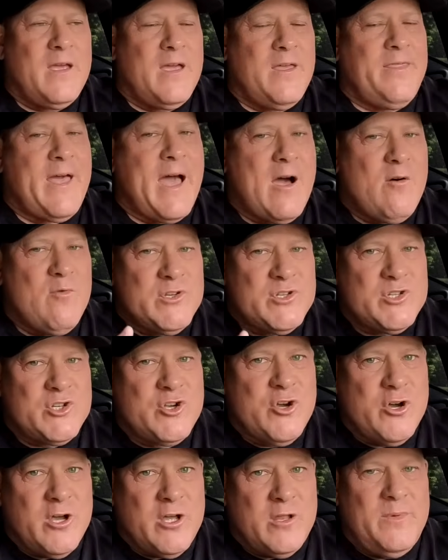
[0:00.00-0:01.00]
And that was
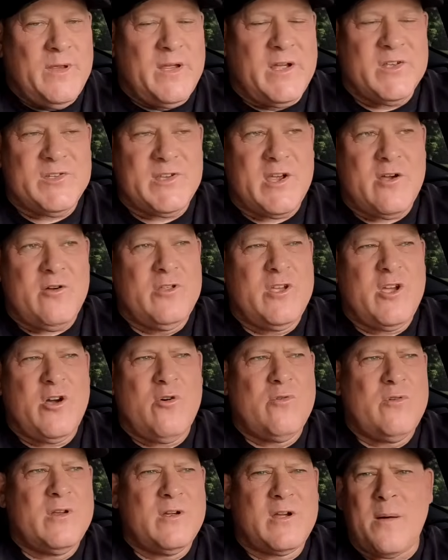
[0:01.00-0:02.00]
good because I only
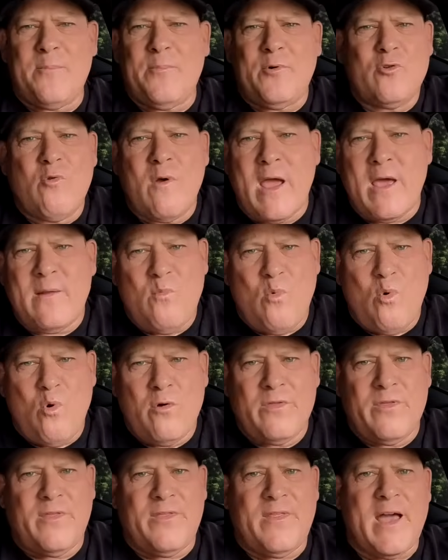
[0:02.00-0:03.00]
owed a couple grand
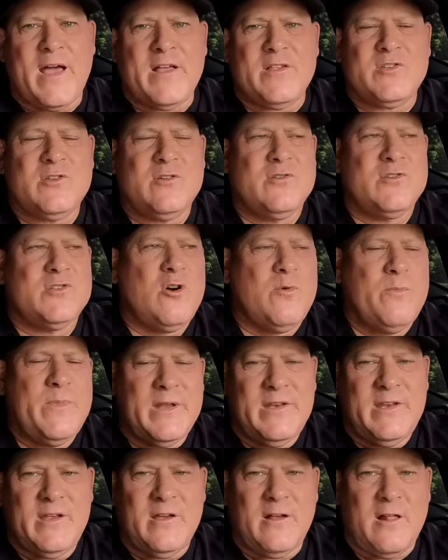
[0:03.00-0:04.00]
more than that. So it was no
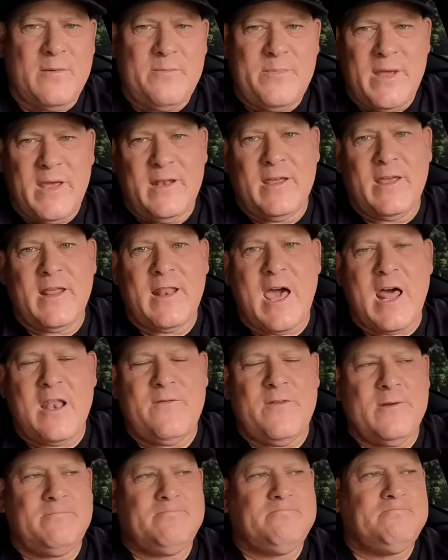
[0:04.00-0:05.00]
big deal. I'd pay to get out
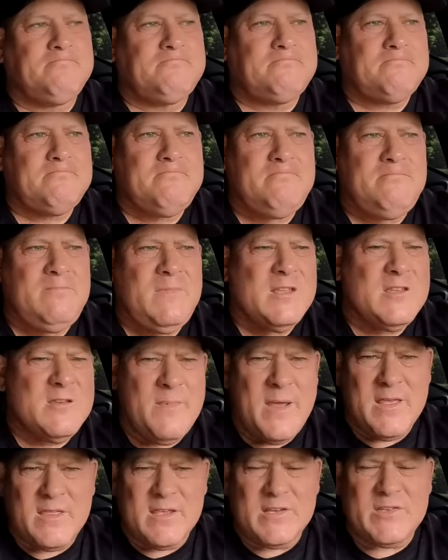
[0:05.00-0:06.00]
of it. To
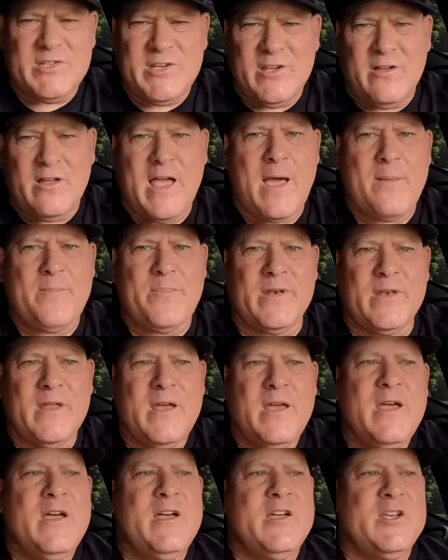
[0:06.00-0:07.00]
make this deal happen,
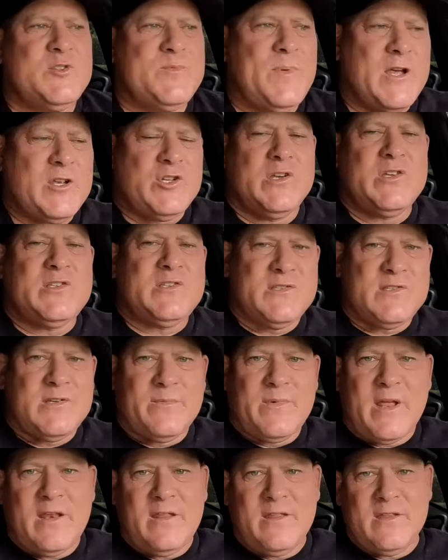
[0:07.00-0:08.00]
especially since
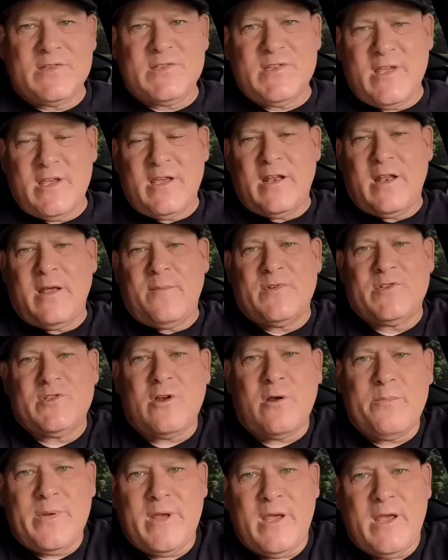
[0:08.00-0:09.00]
I'm getting this thing at
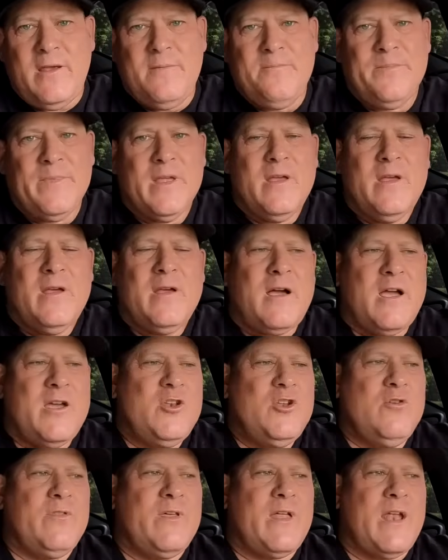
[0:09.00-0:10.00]
MSRP, I
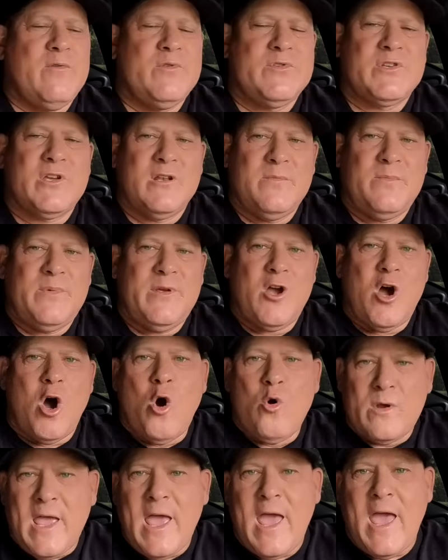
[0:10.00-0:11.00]
knew that I was going to be
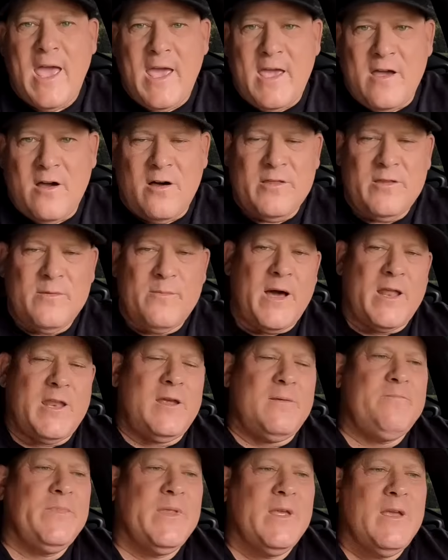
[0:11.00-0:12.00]
okay on the money.